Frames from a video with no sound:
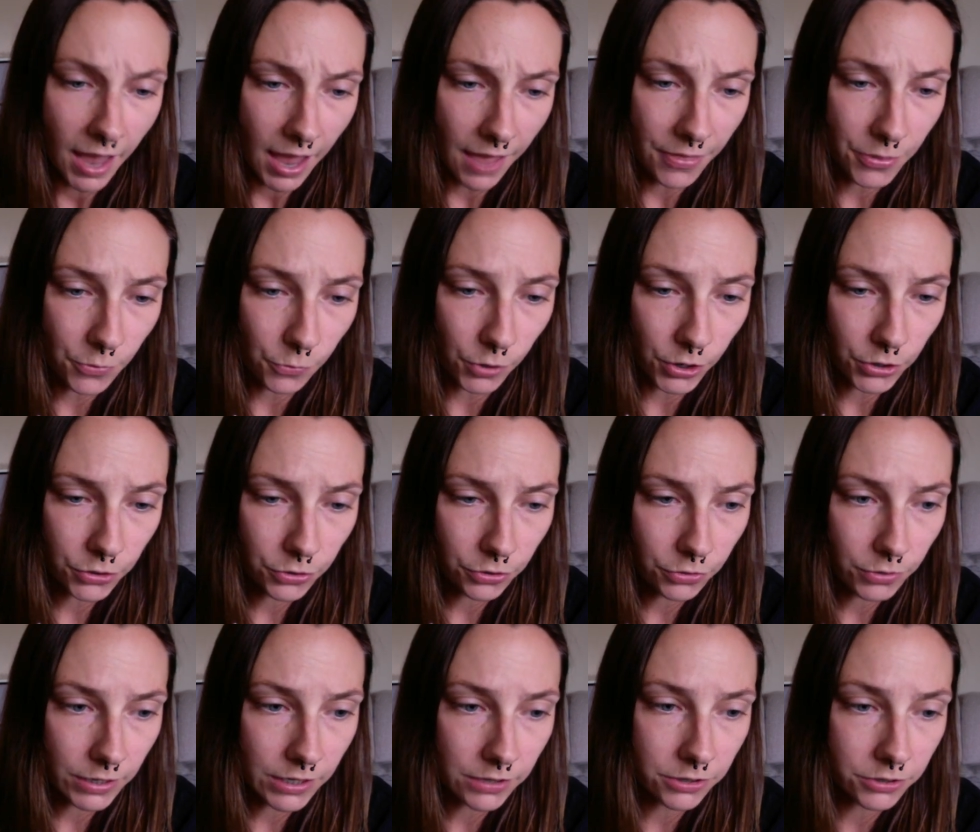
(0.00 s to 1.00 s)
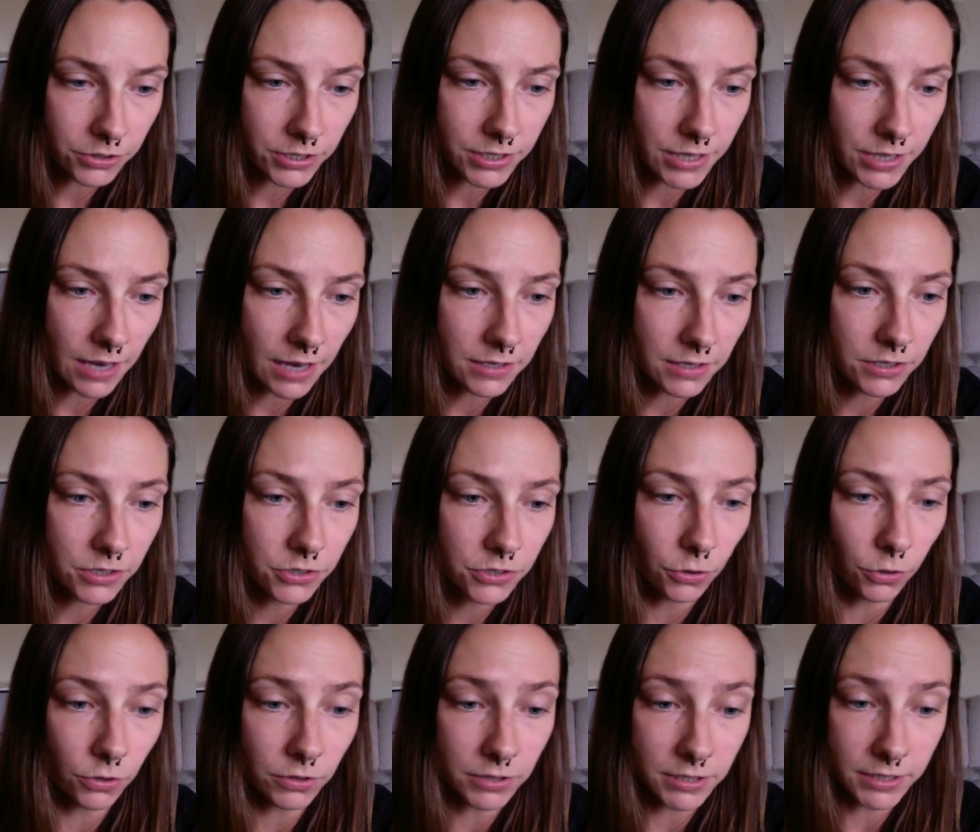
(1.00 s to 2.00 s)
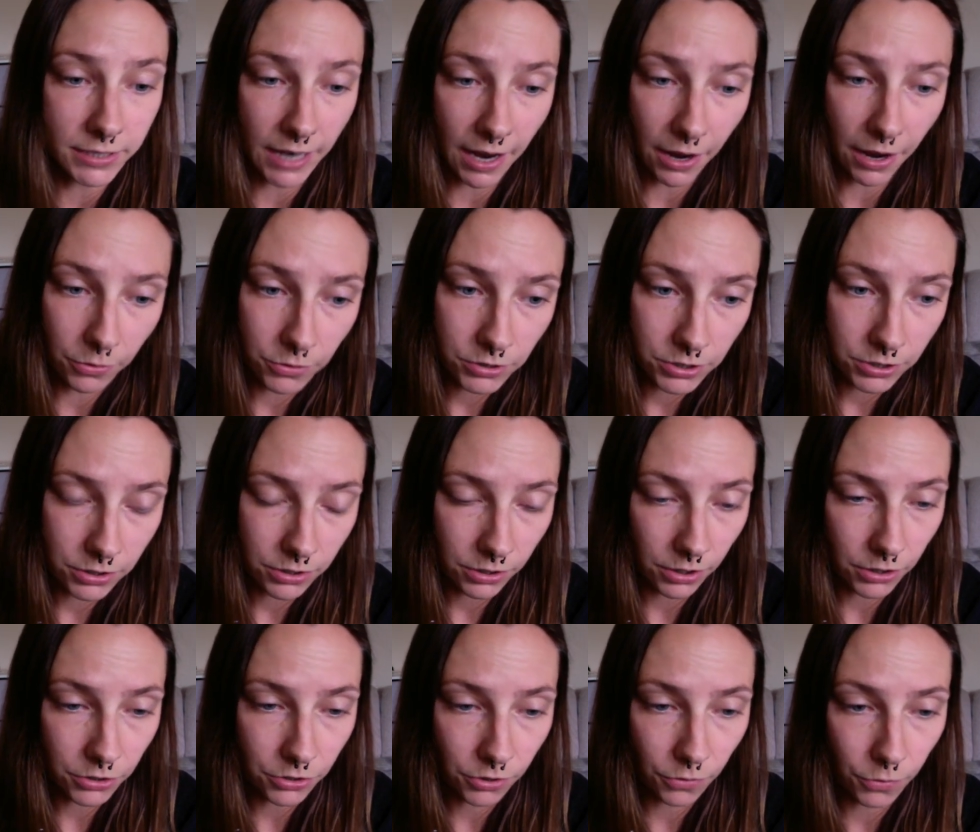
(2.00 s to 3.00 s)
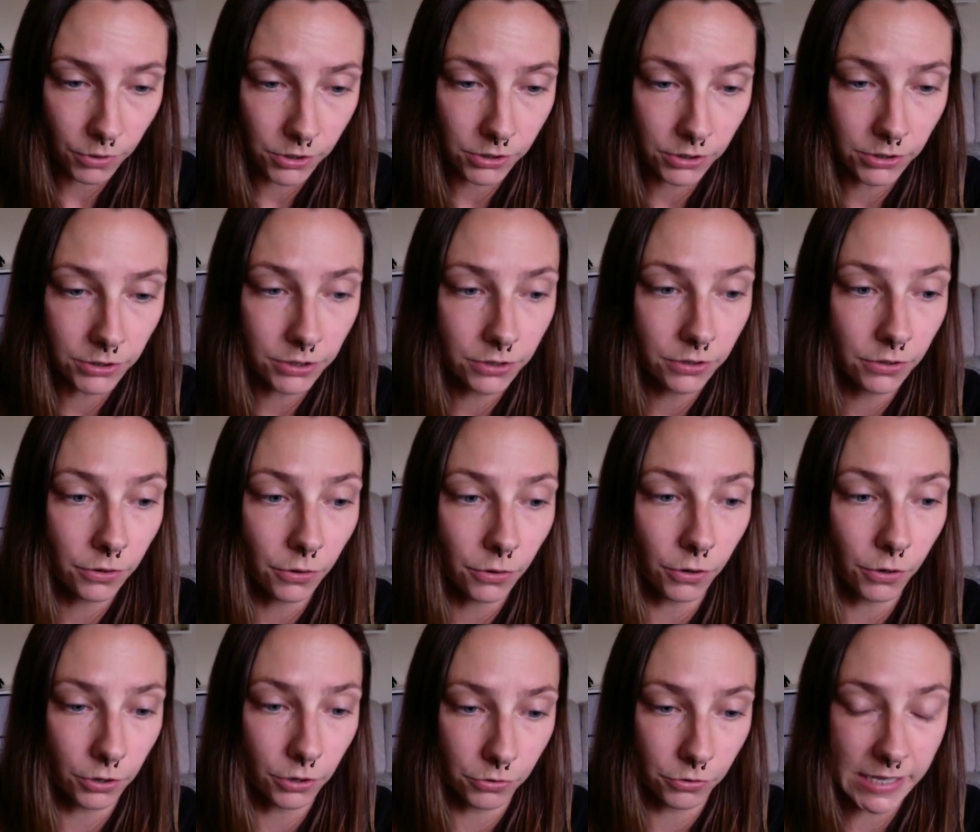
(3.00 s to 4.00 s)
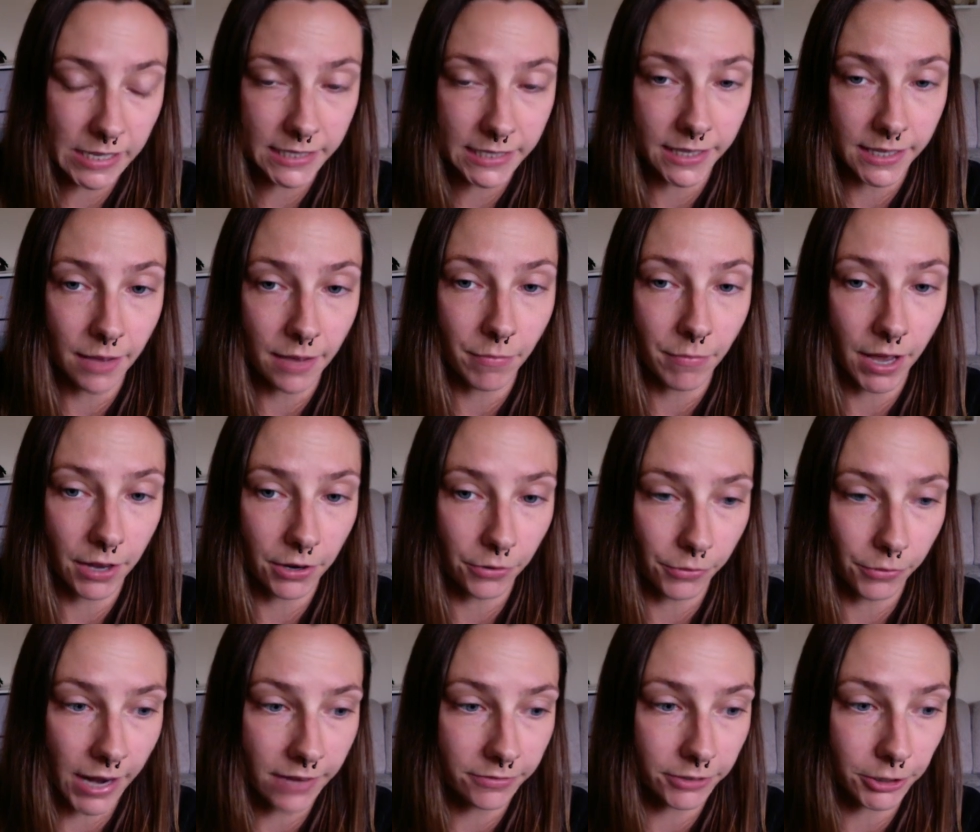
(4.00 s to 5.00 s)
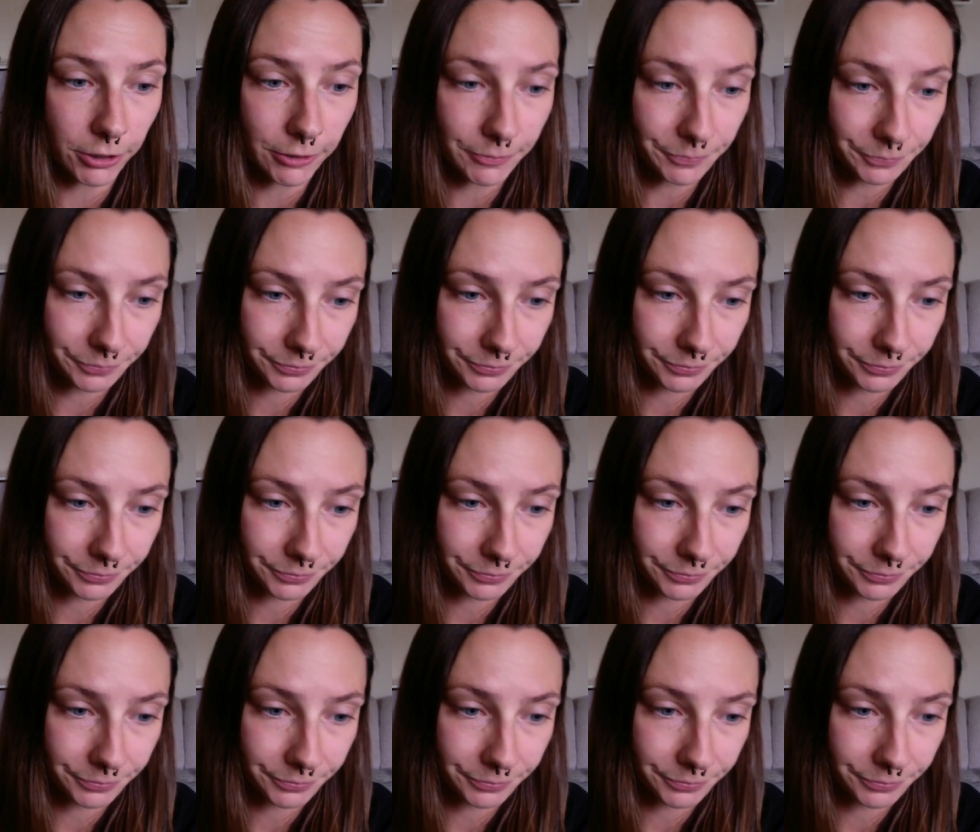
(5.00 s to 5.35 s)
and the one who either sends souls down to the underworld or greets them on arrival.